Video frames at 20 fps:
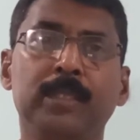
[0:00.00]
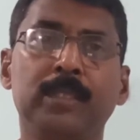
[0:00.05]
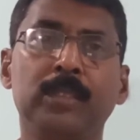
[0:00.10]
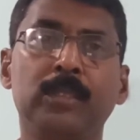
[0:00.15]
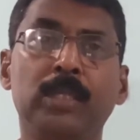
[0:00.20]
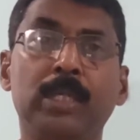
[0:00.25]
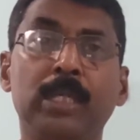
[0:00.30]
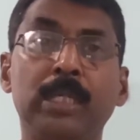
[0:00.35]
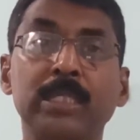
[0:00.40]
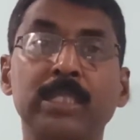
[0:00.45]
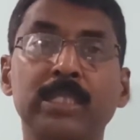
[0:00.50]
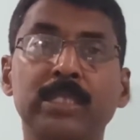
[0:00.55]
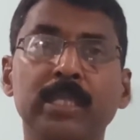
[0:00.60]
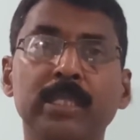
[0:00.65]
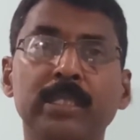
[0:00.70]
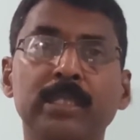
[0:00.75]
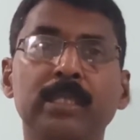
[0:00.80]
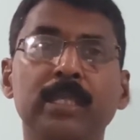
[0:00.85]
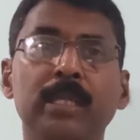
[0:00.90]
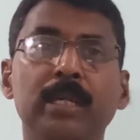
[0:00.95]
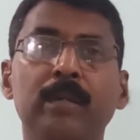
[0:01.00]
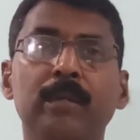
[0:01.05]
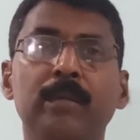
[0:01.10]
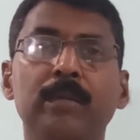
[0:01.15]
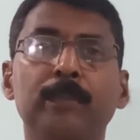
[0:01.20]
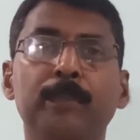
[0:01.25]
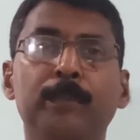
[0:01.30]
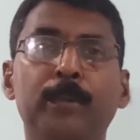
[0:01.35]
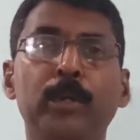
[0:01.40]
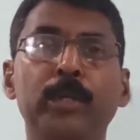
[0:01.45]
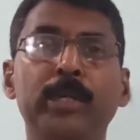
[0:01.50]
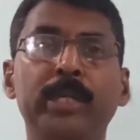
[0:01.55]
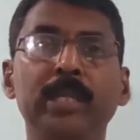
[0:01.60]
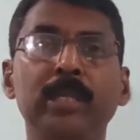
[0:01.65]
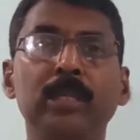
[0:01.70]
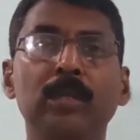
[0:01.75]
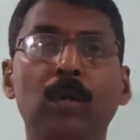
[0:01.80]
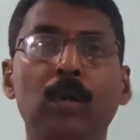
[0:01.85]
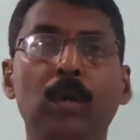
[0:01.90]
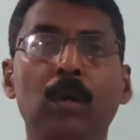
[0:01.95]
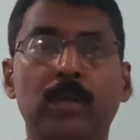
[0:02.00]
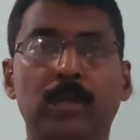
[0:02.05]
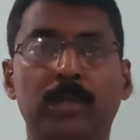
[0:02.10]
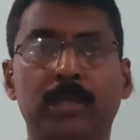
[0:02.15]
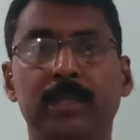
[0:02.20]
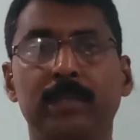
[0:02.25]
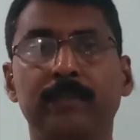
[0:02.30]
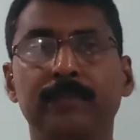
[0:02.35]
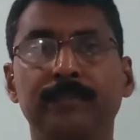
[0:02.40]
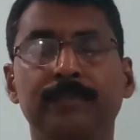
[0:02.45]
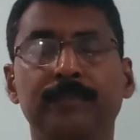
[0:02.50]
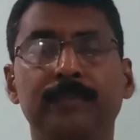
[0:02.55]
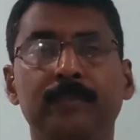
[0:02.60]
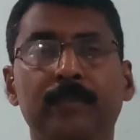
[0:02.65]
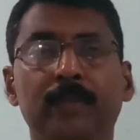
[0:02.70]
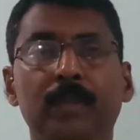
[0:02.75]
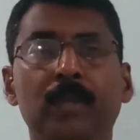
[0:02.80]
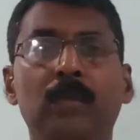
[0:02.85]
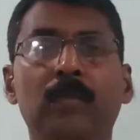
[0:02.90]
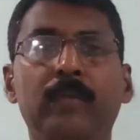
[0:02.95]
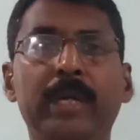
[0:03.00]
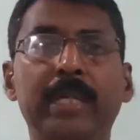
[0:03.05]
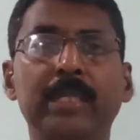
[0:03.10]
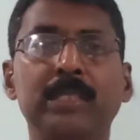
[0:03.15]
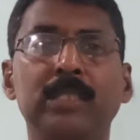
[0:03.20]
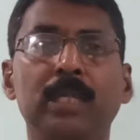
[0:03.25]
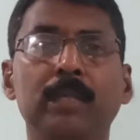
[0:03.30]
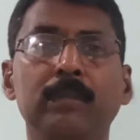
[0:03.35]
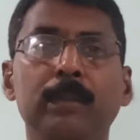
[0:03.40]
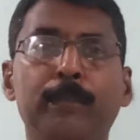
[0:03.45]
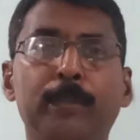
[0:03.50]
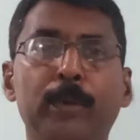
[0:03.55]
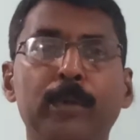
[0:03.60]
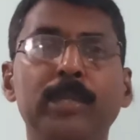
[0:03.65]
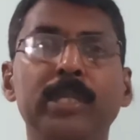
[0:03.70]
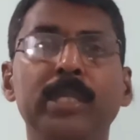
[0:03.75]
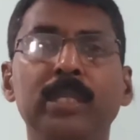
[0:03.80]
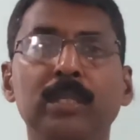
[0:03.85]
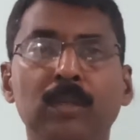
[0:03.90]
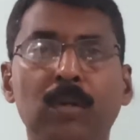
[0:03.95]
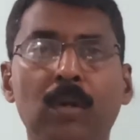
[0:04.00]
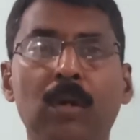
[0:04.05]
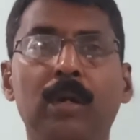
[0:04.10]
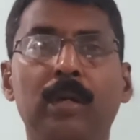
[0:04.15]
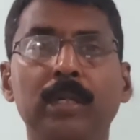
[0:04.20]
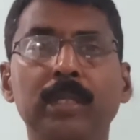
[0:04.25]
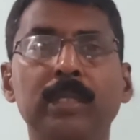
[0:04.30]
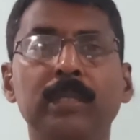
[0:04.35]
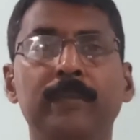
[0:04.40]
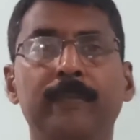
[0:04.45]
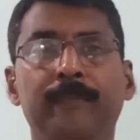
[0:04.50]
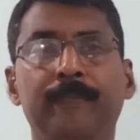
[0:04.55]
to construct their protein coat. Viruses have a protein coat